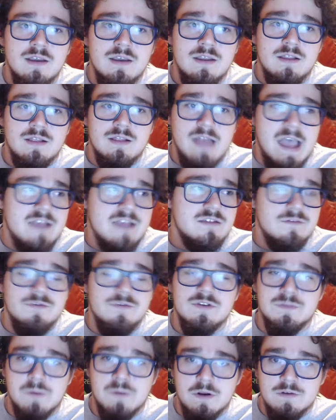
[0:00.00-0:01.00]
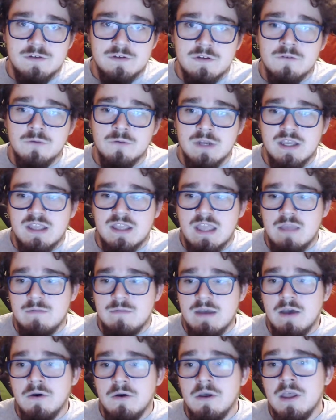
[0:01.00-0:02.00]
Last of Us Part 2 when it came
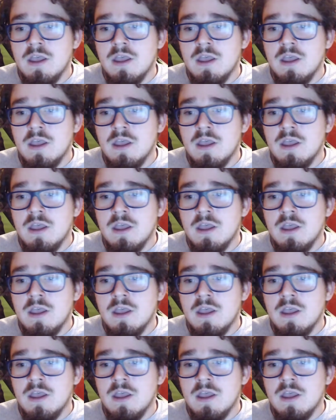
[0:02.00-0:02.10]
out,